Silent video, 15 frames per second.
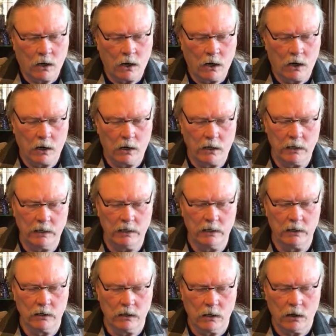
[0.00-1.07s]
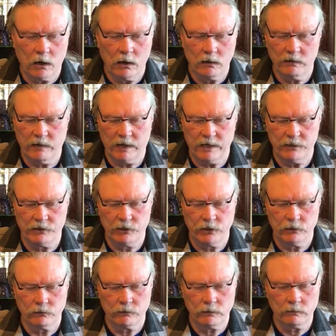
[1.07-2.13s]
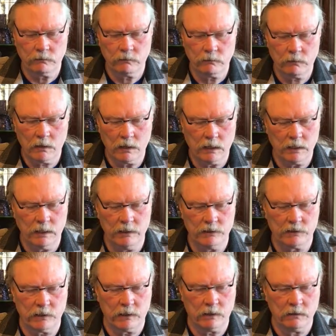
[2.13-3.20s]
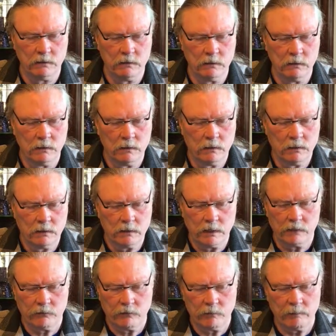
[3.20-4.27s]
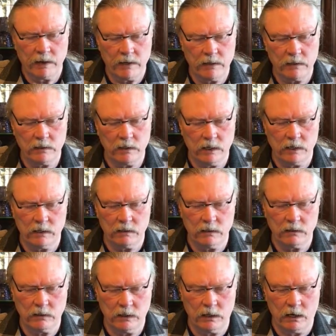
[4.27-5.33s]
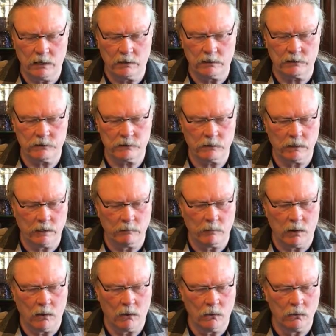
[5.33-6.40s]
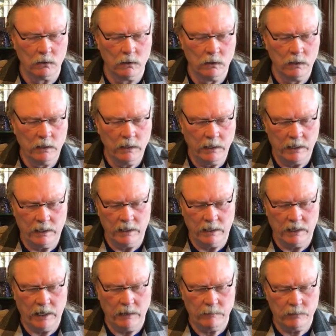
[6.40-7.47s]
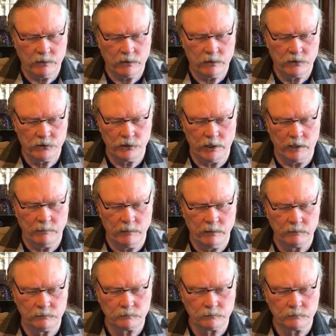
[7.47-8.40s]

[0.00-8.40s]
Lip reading: "Are here all thy children?" And he said, "There remaineth yet the youngest, and behold, he keepeth the sheep."